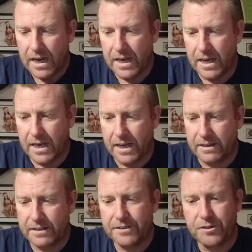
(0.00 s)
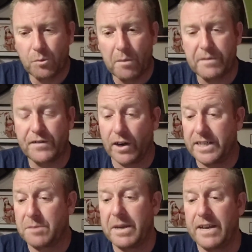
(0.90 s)
Uh, so what we've
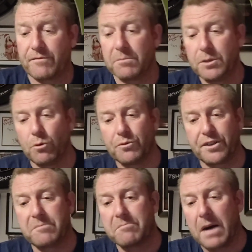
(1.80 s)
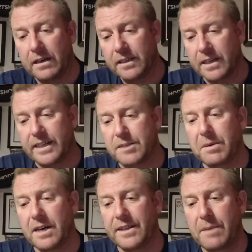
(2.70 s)
got is a beer from Northern Monk and it's
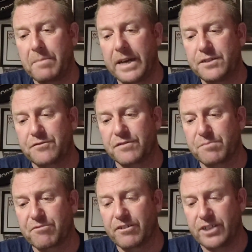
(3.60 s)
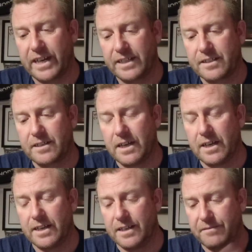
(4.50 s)
part of their Patrons Projects
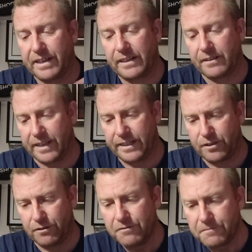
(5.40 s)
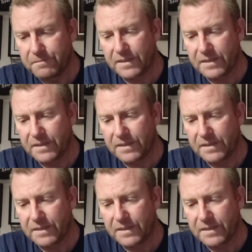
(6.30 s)
uh, thing that they do.